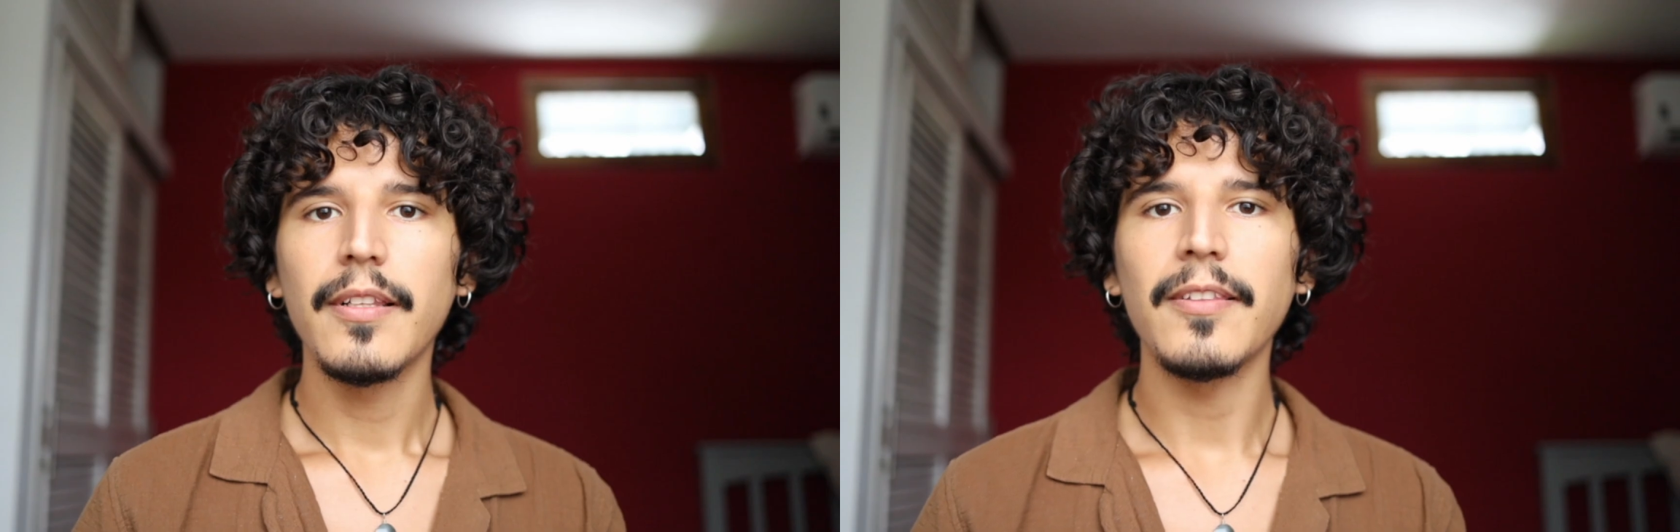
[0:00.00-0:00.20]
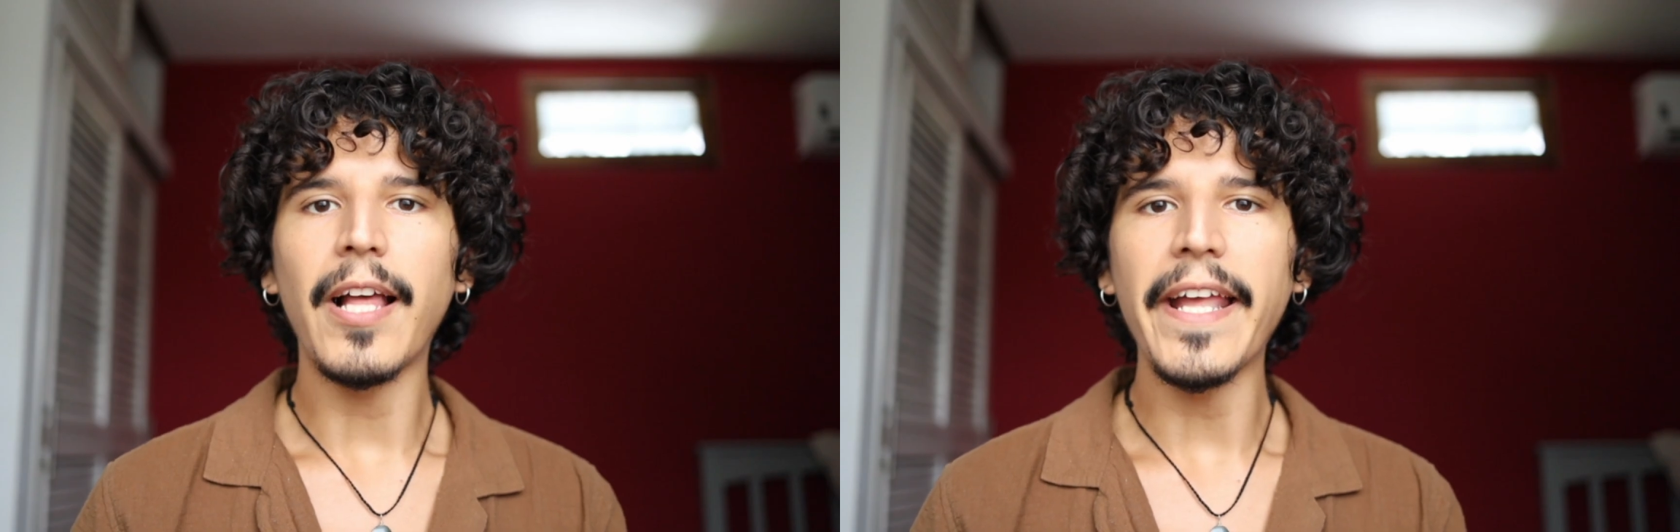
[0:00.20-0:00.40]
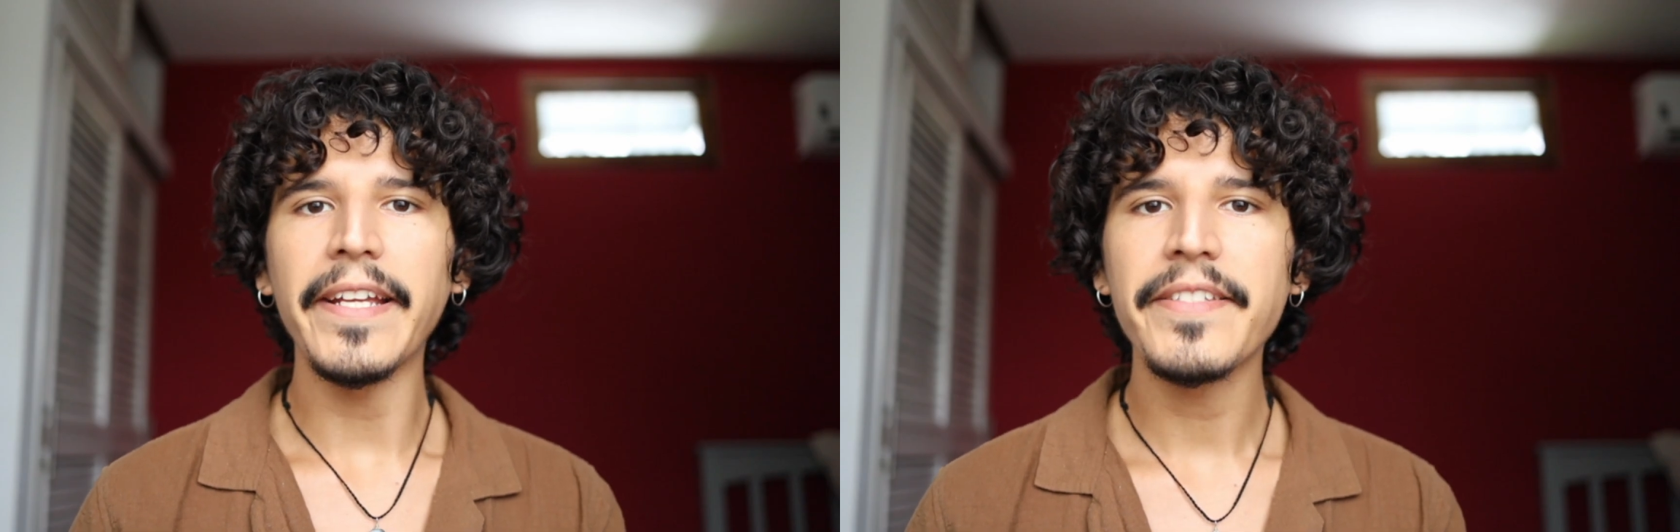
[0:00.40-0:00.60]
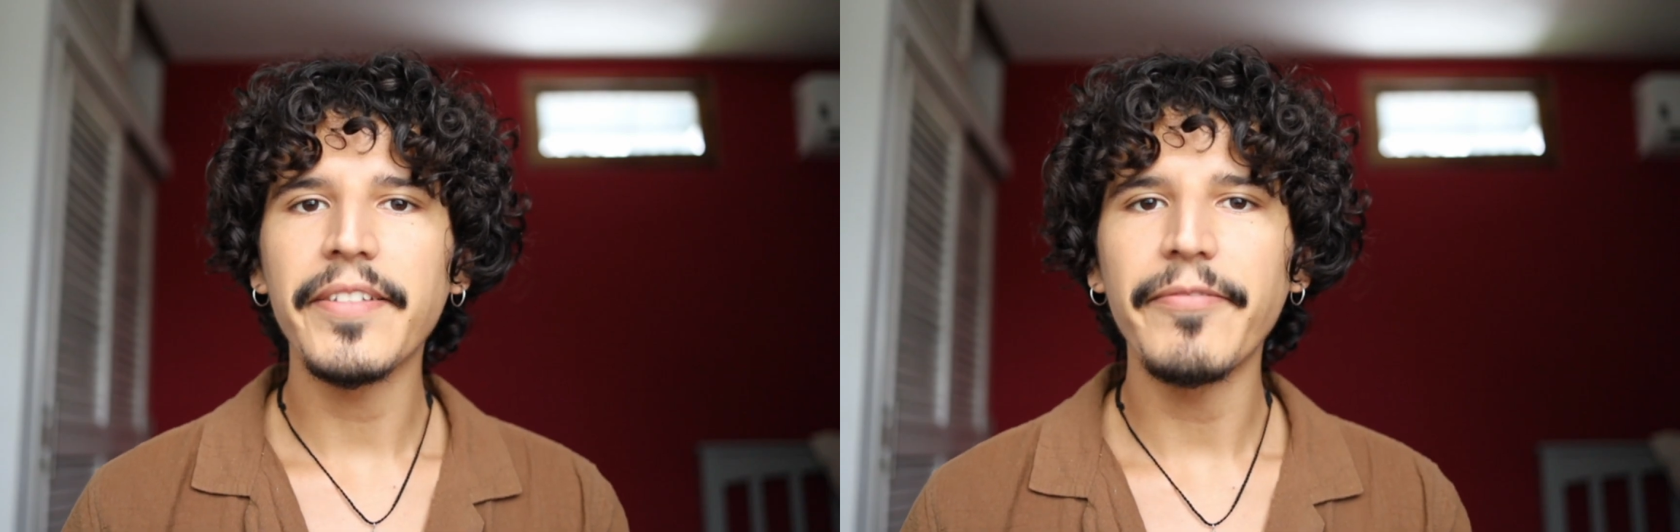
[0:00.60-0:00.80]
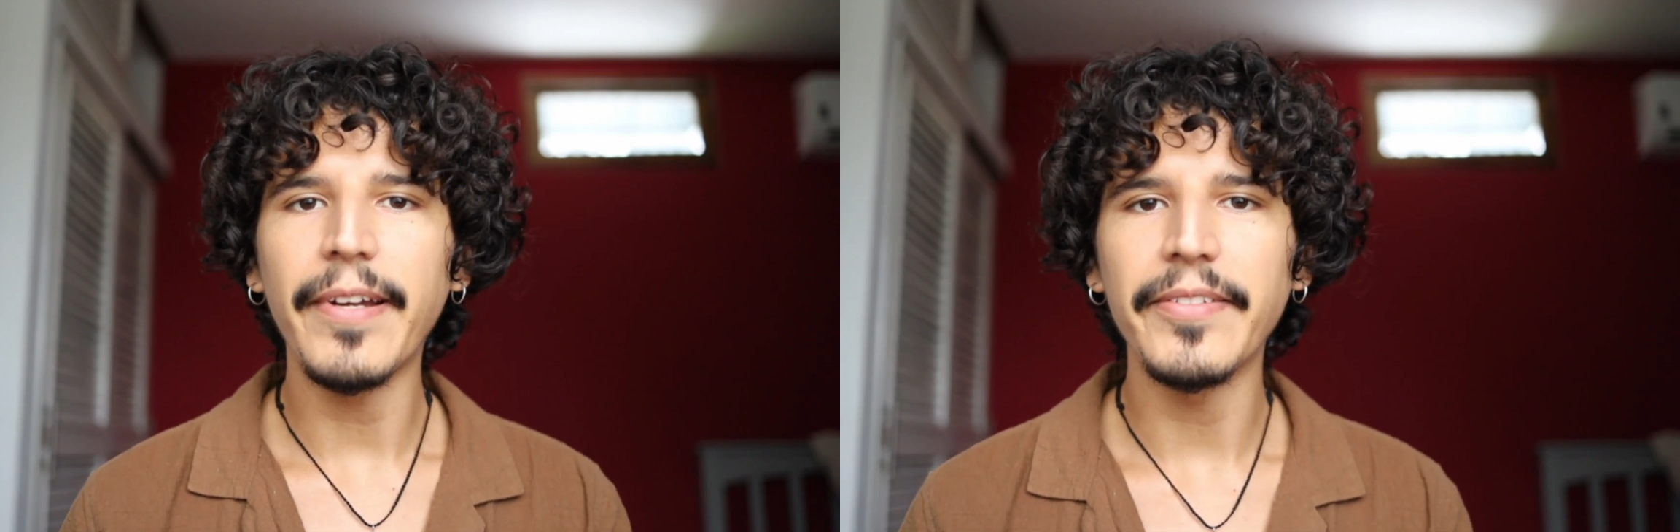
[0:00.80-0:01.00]
Lighting is
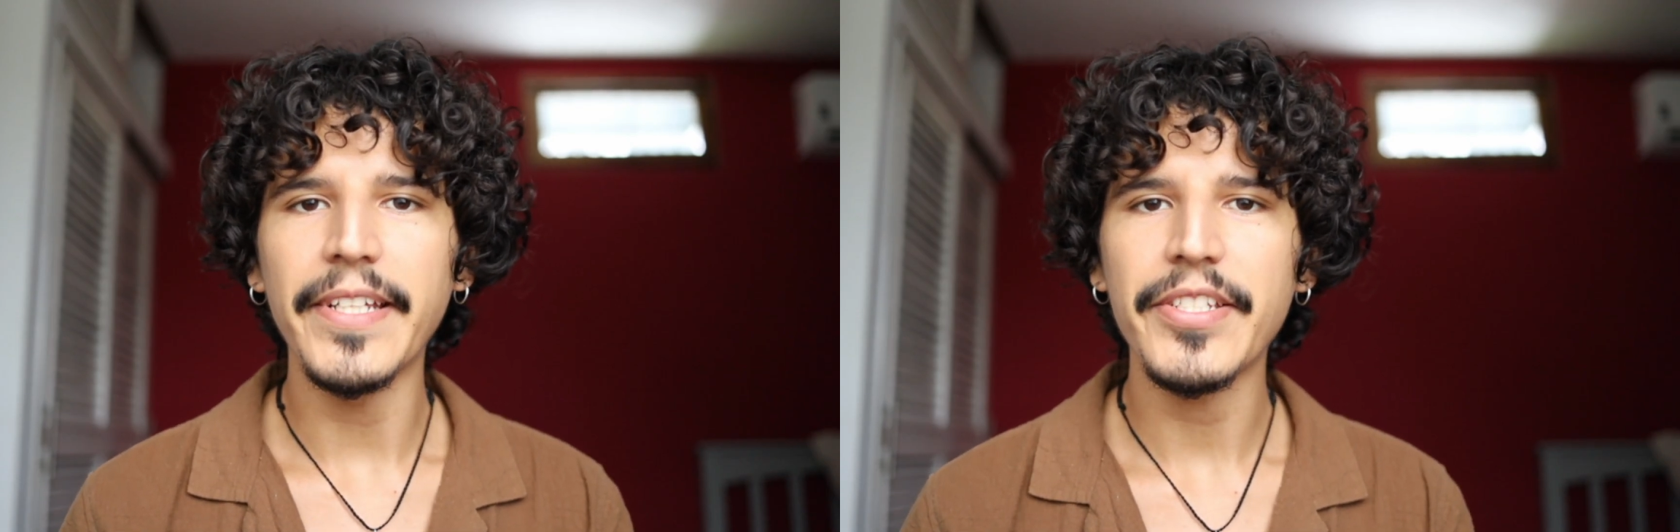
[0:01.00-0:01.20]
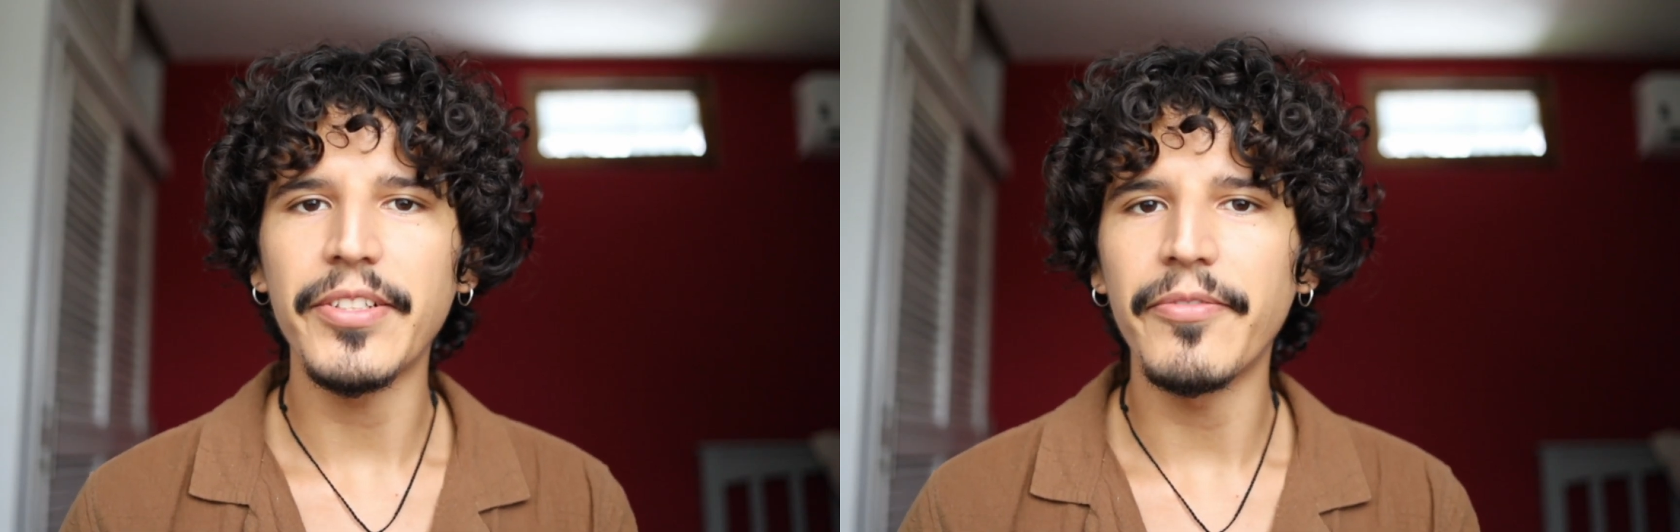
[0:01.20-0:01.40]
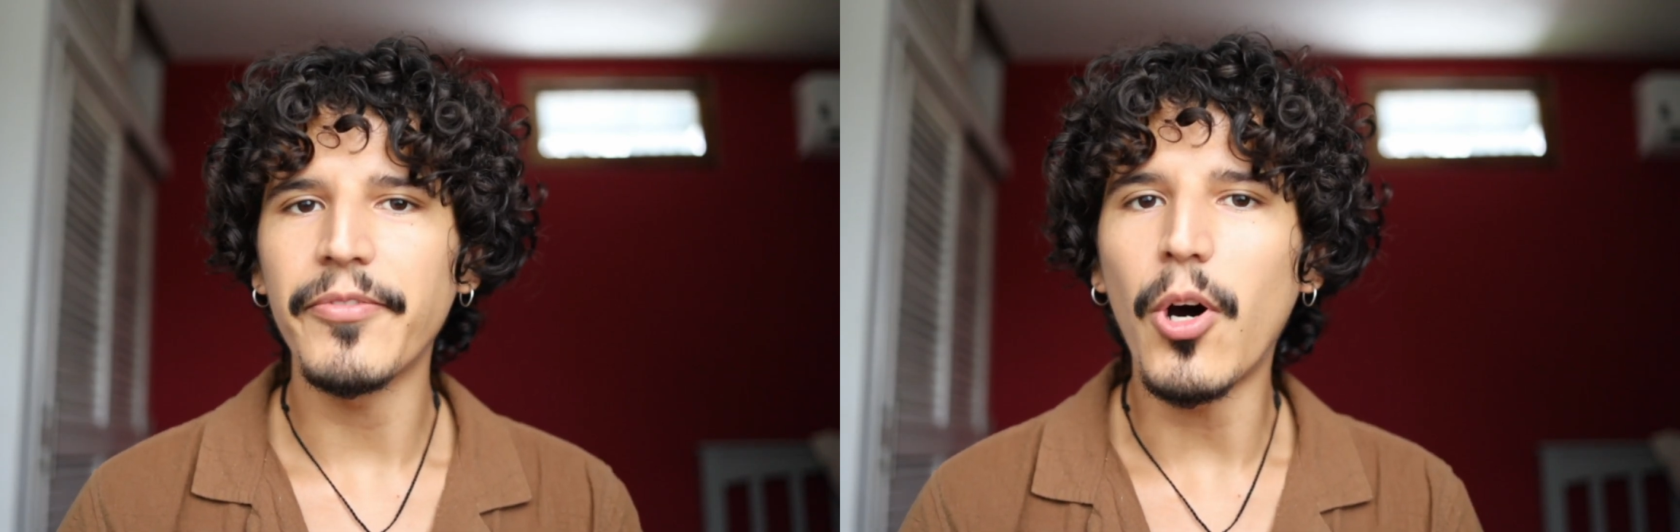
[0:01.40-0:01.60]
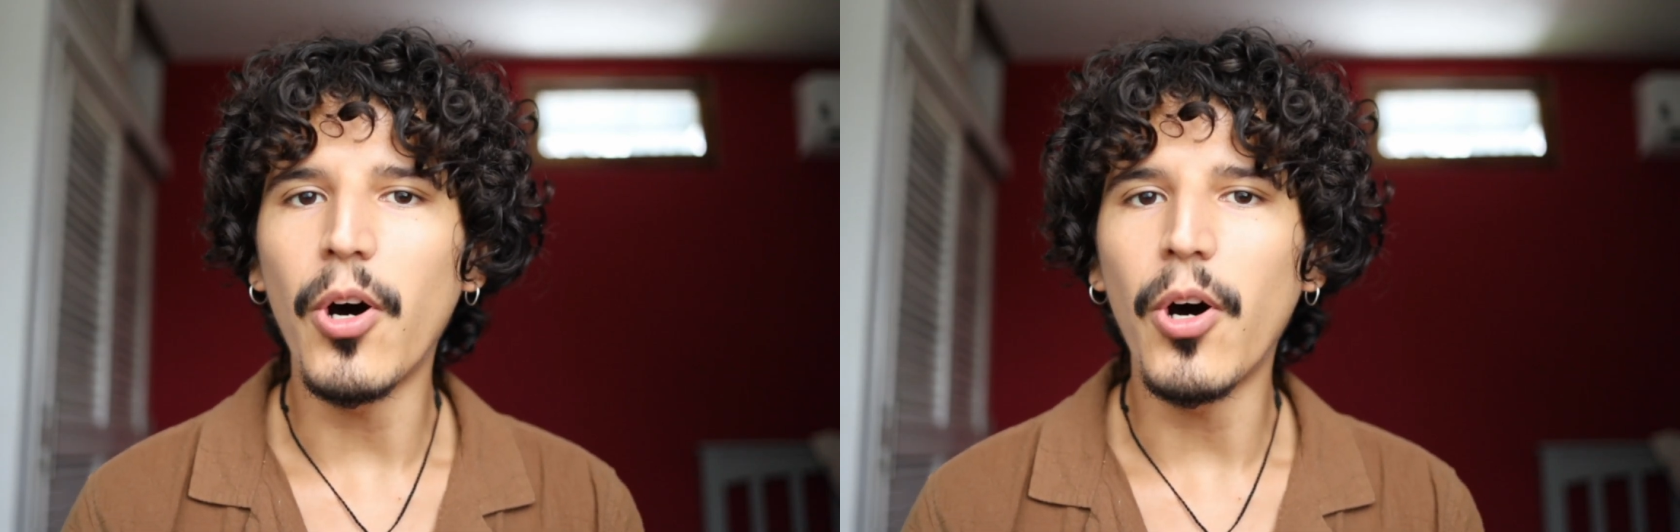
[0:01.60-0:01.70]
the foundation of